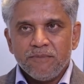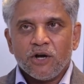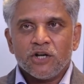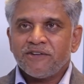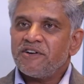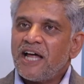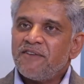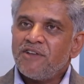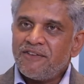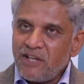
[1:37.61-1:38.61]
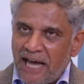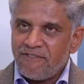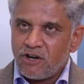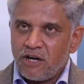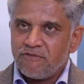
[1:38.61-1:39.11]
Because every time we
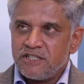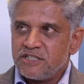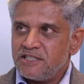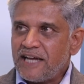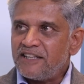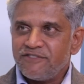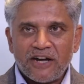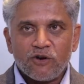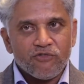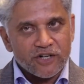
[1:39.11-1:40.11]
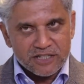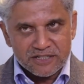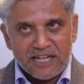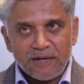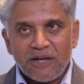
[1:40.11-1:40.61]
have a conference, it is either if I go for a
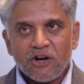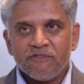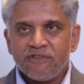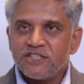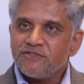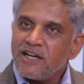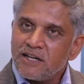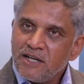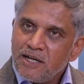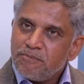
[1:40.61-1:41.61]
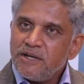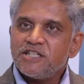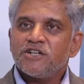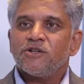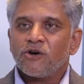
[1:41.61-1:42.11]
sustainability conference, we are
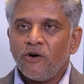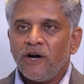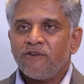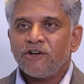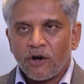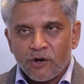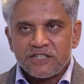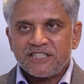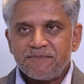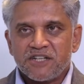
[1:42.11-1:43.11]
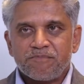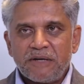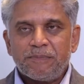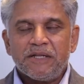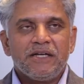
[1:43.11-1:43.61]
preaching to the choir, we're talking to the same set of
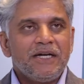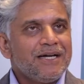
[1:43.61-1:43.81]
people.